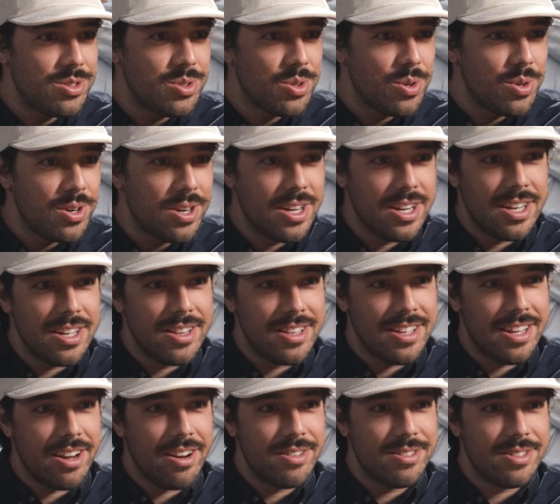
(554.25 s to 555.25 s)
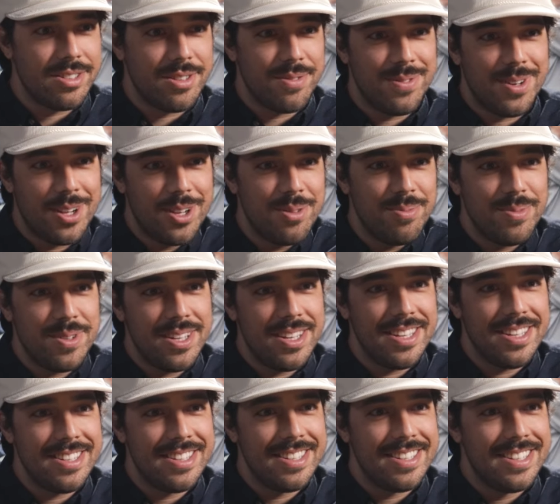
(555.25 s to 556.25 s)
story, the character
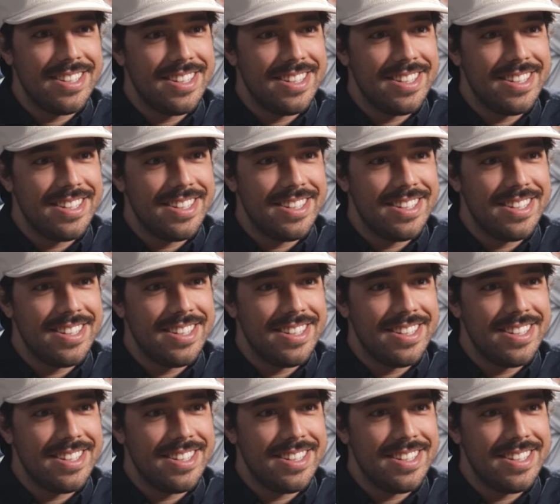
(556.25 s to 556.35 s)
development?